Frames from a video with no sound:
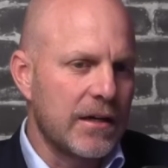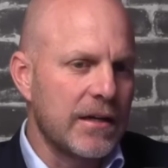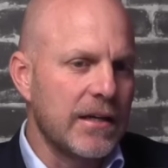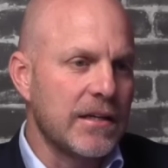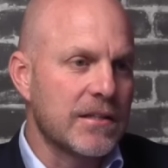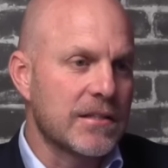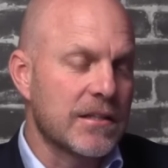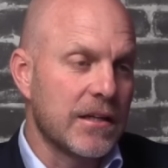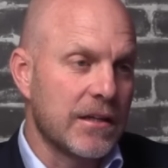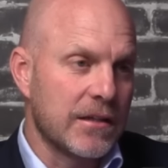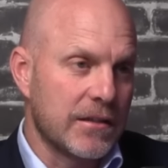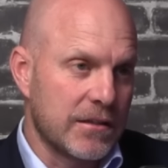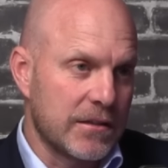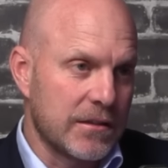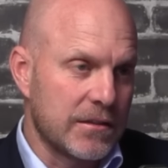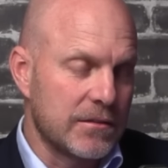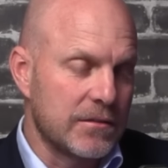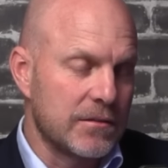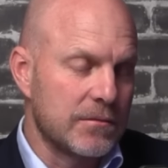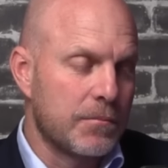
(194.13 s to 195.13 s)
East
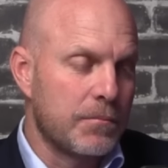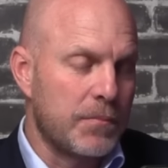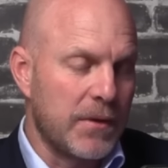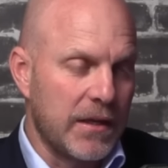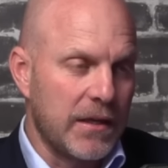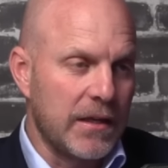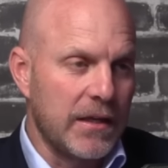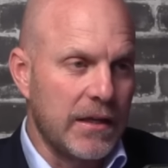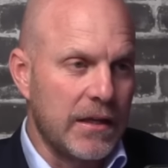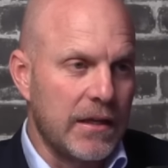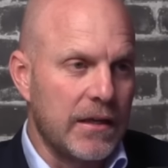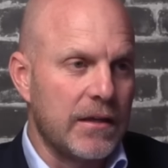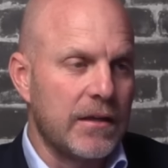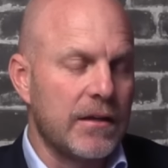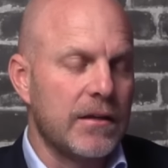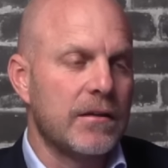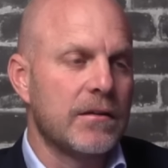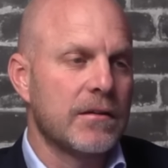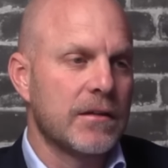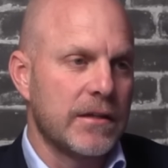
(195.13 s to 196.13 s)
London,
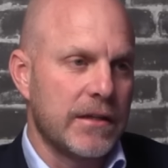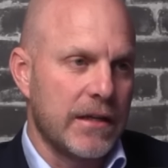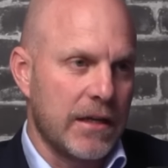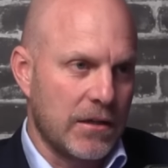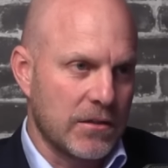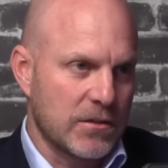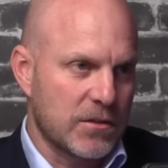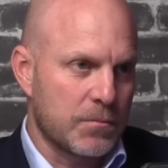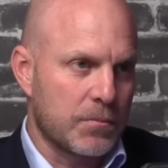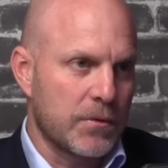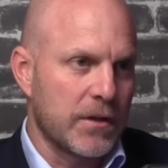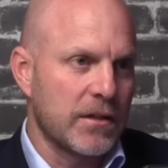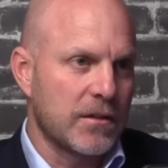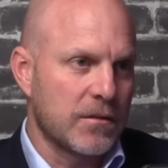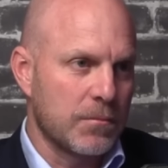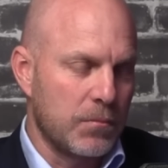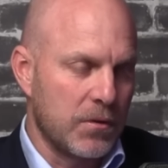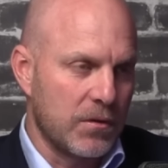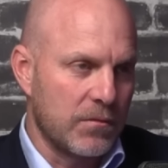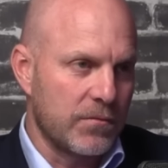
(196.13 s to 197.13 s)
PE,
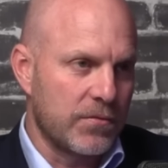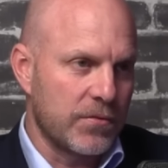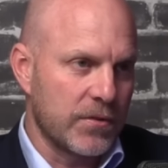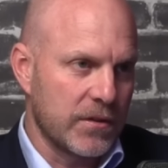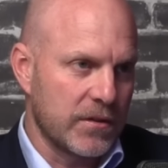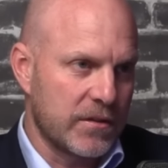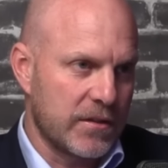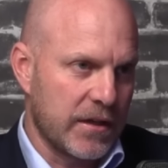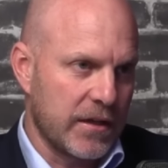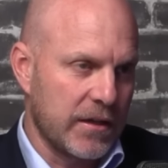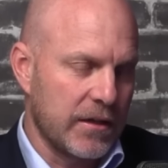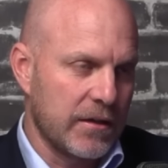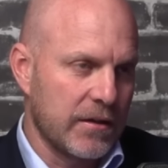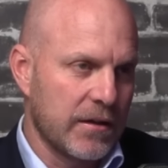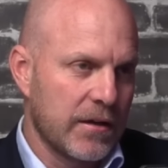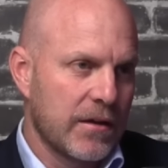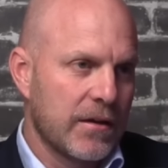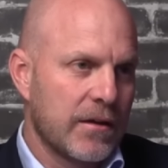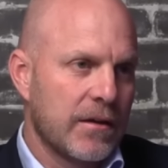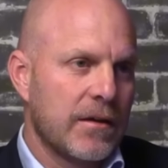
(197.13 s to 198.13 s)
Nelspruit, Bloemfontein.
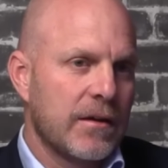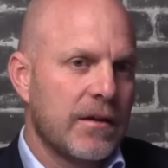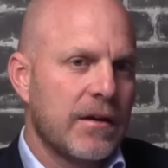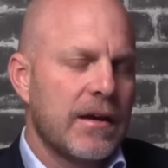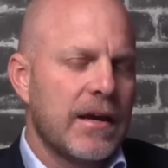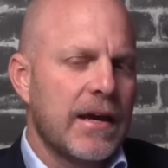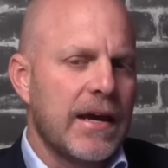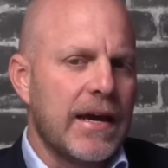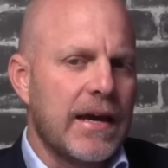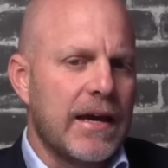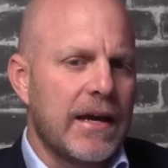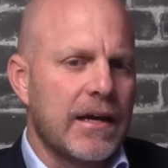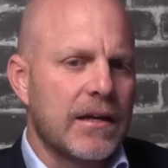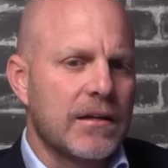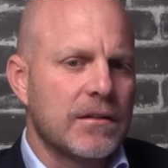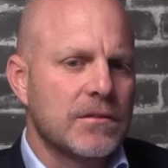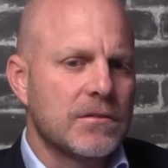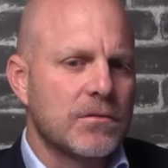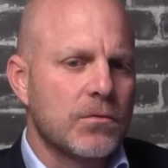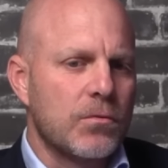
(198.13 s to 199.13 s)
Okay.
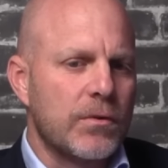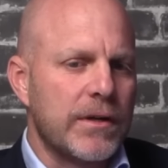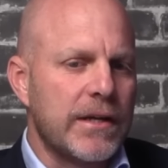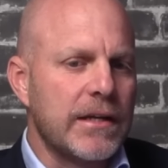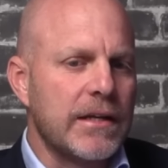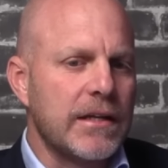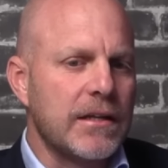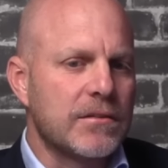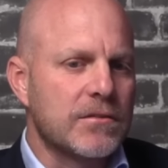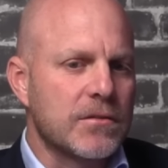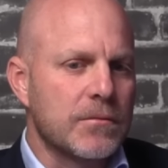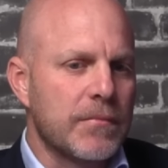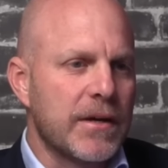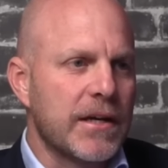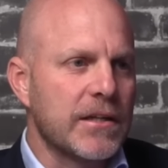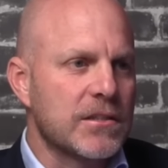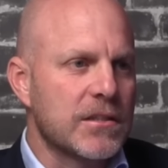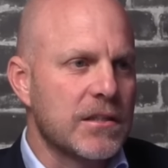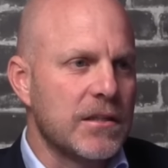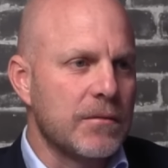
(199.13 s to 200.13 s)
And we need to
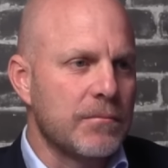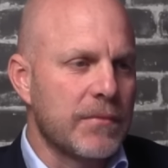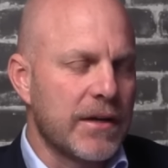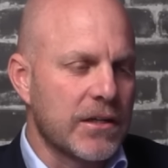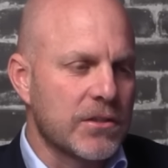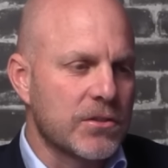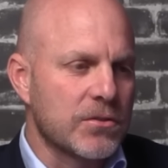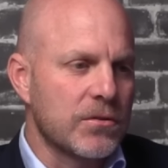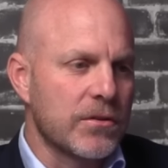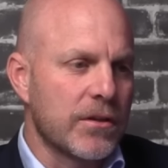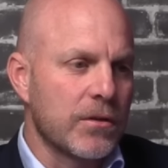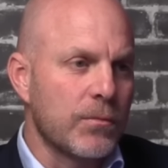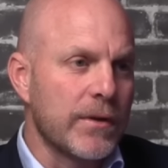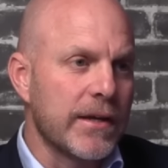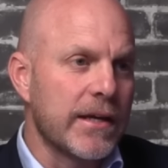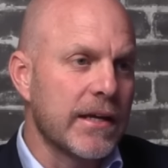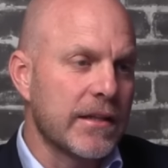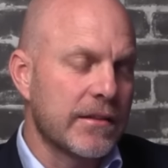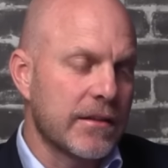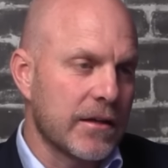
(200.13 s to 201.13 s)
make sure that
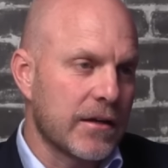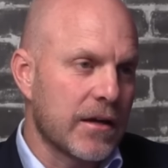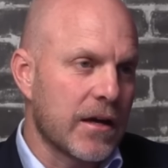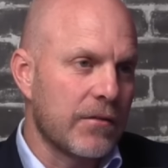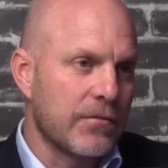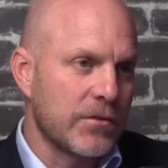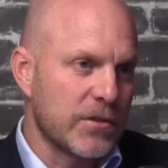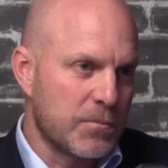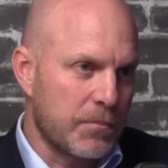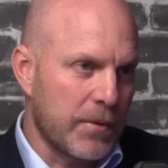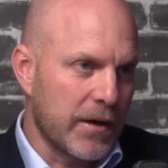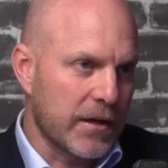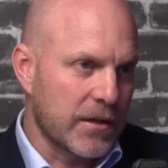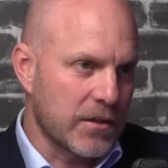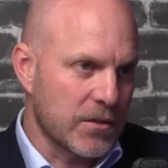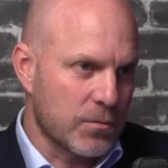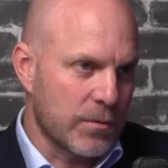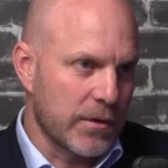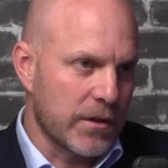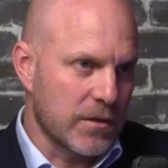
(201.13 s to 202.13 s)
we get that coverage back
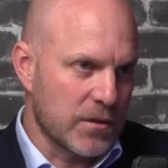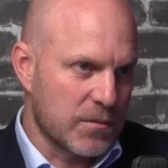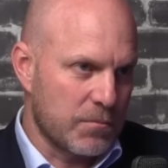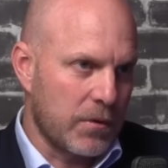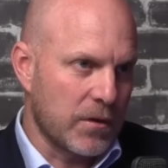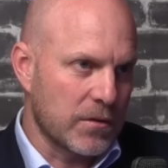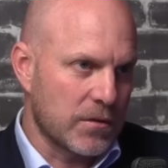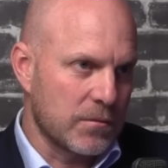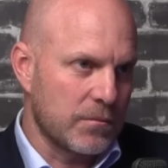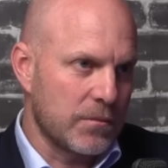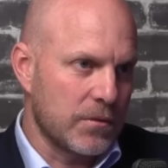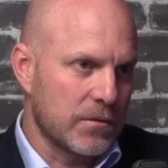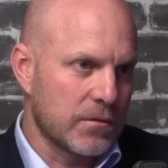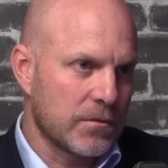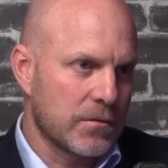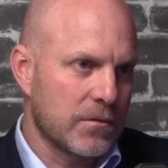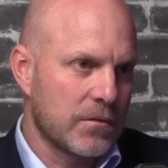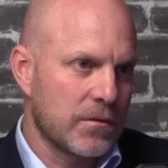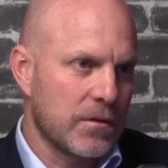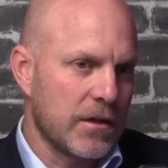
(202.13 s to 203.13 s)
as quick as possible.
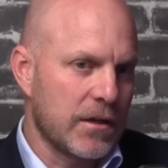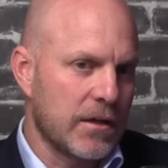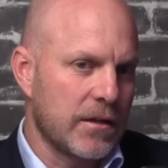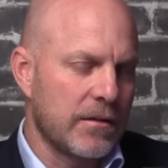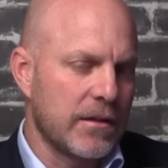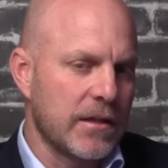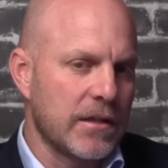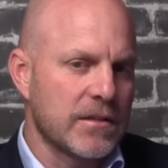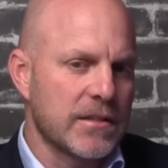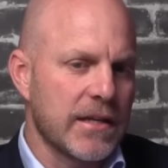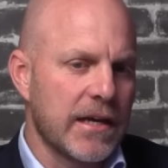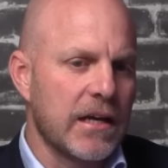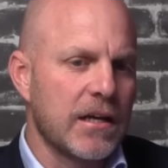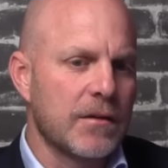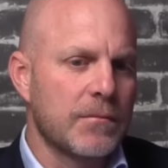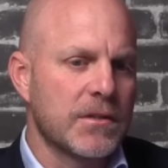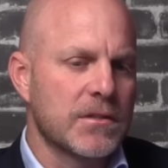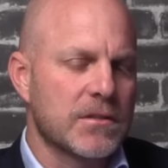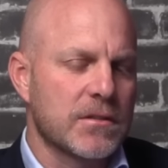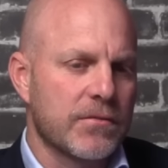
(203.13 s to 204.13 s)
Gotcha. And there's
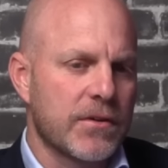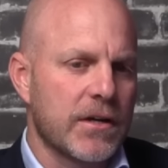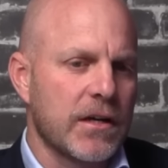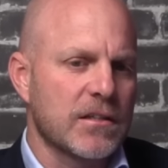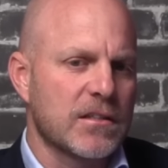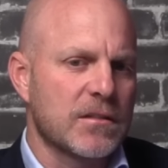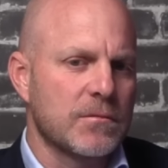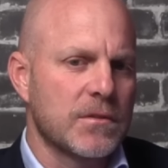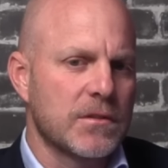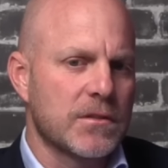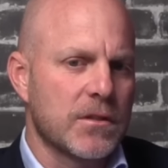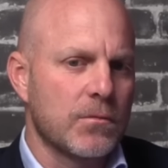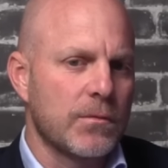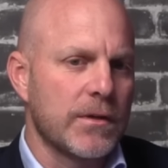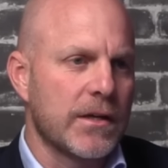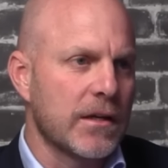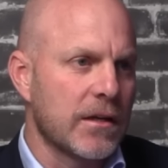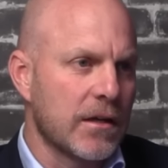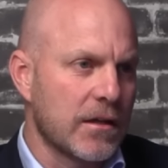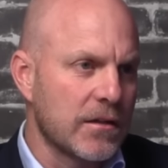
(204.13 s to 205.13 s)
elements of customers that
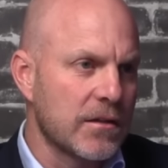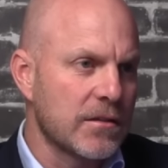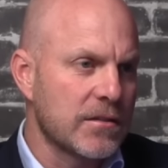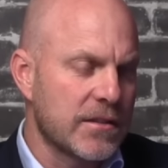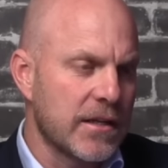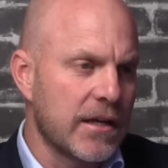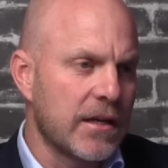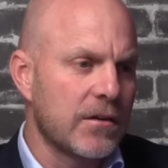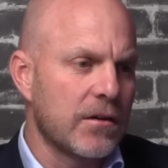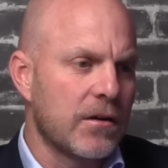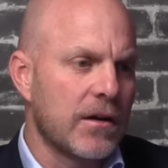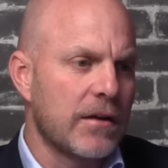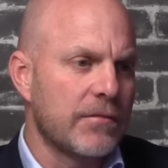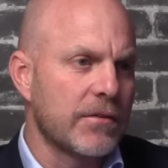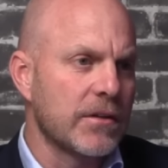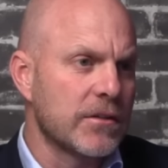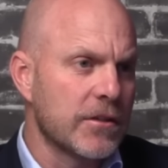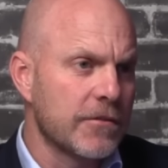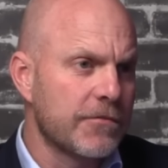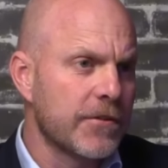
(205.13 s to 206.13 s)
we can understand are
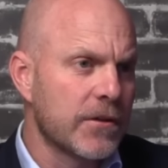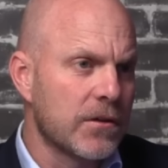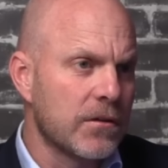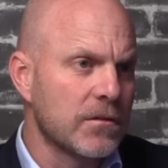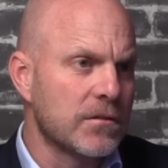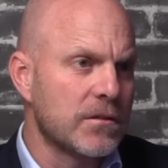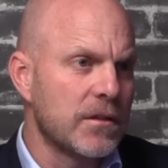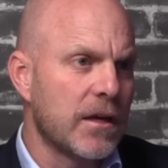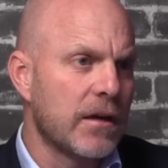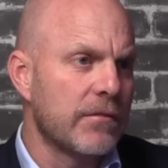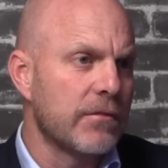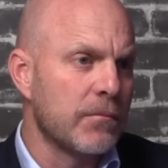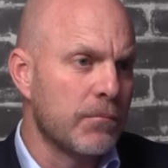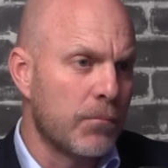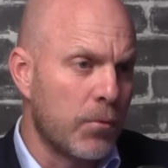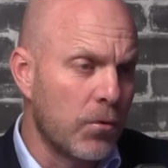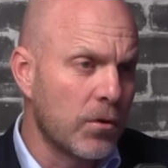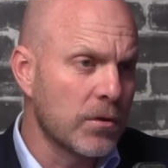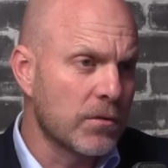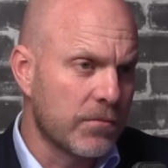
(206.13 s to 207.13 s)
having difficulty having
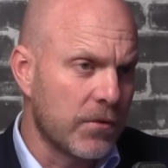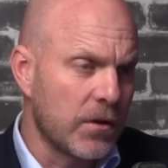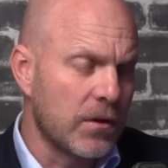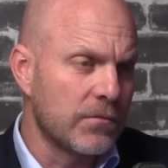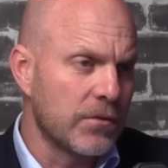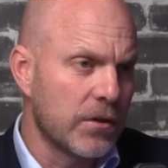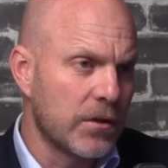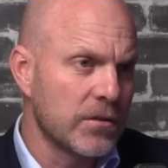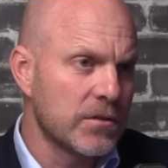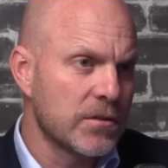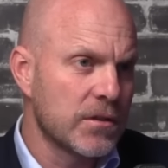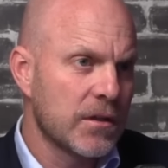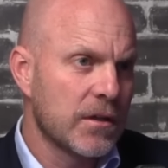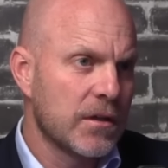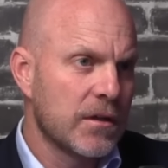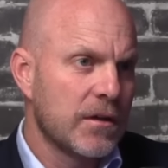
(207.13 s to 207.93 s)
bought Volvos.